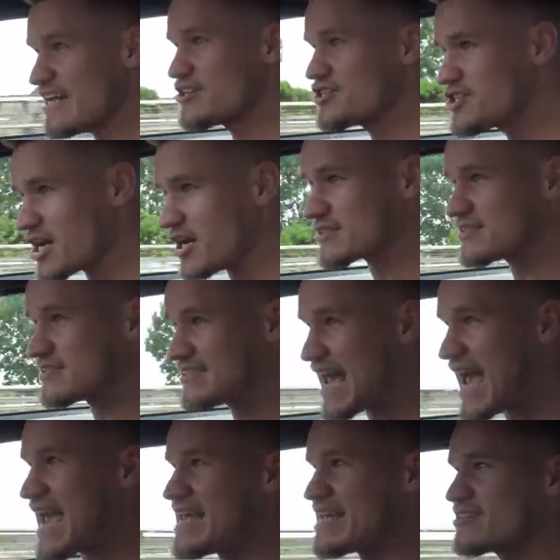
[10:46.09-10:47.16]
It just
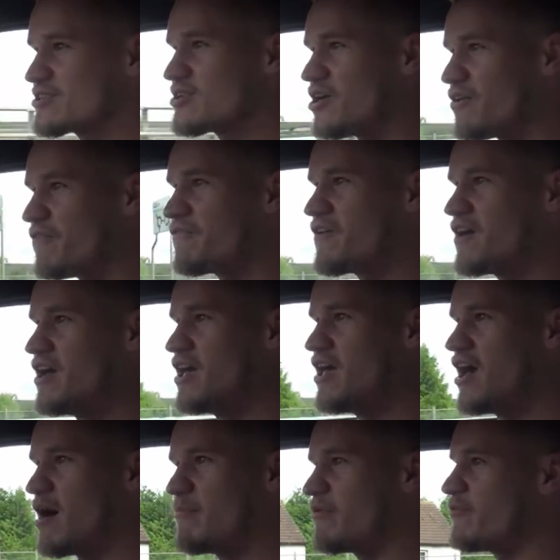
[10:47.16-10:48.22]
takes off.
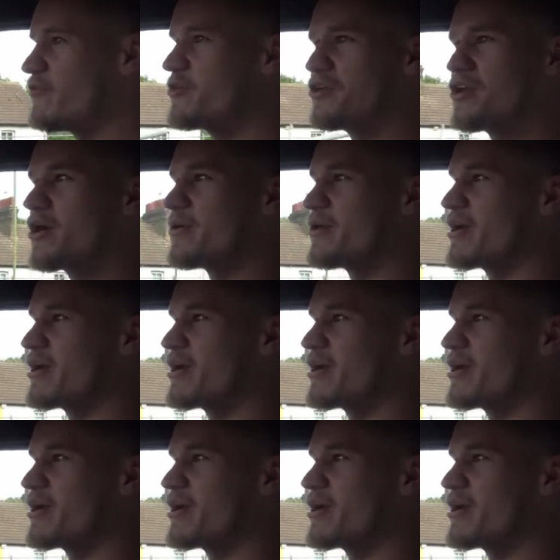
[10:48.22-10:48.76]
And before you know it,